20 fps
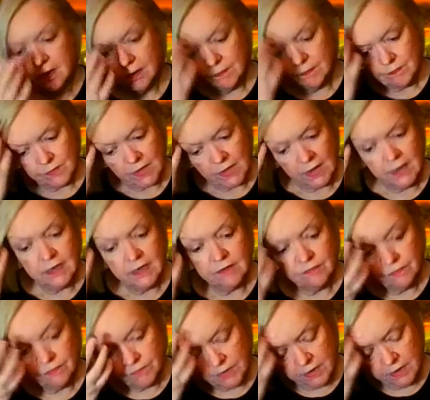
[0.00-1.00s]
um, in
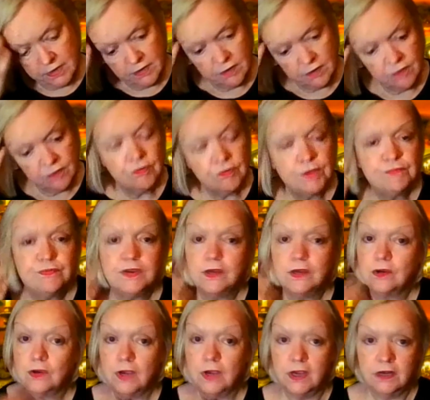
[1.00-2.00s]
a in an
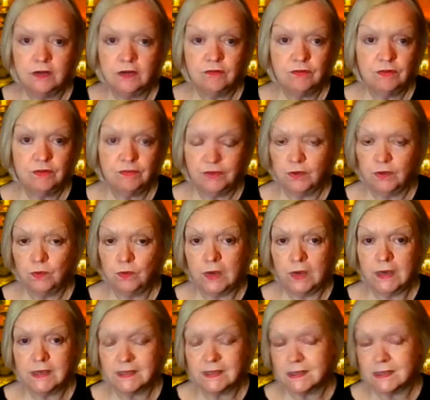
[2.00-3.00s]
horrific in horrific
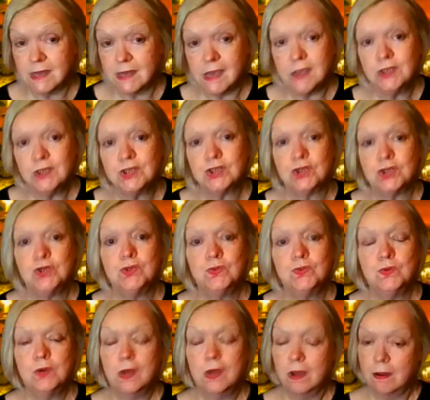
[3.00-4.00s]
ways unless
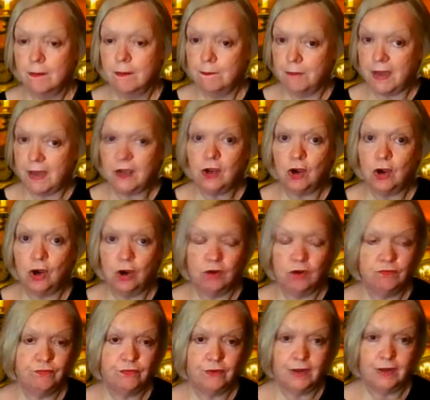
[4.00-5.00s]
you back
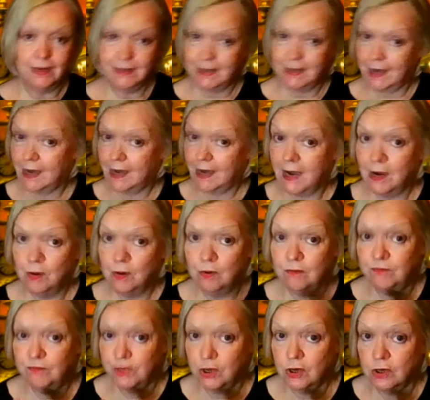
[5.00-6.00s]
off and get
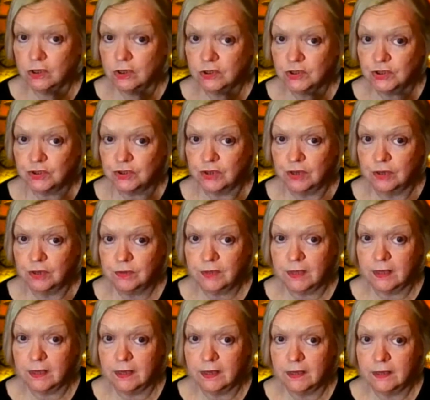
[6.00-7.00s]
out of dodge.
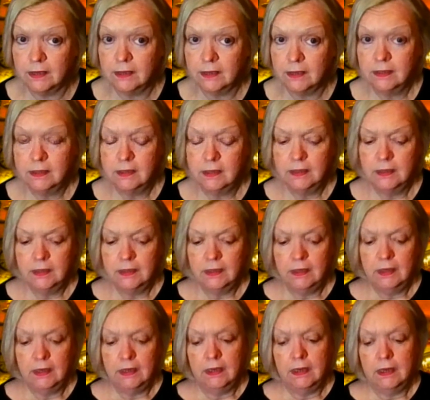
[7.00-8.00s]
Okay.
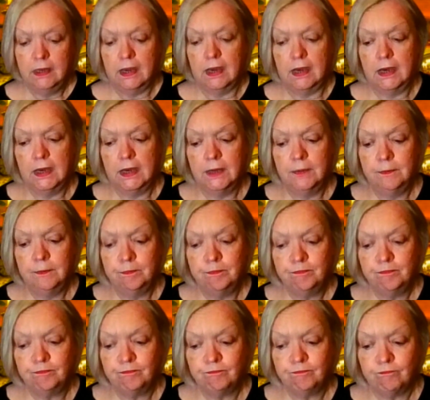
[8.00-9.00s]

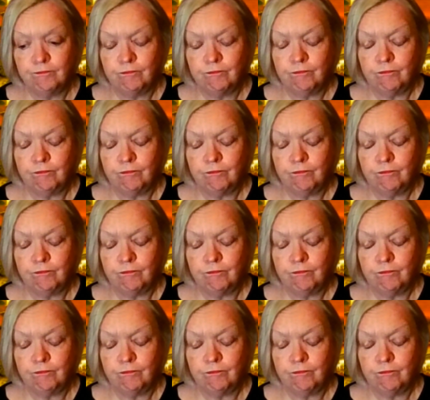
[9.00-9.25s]
Um,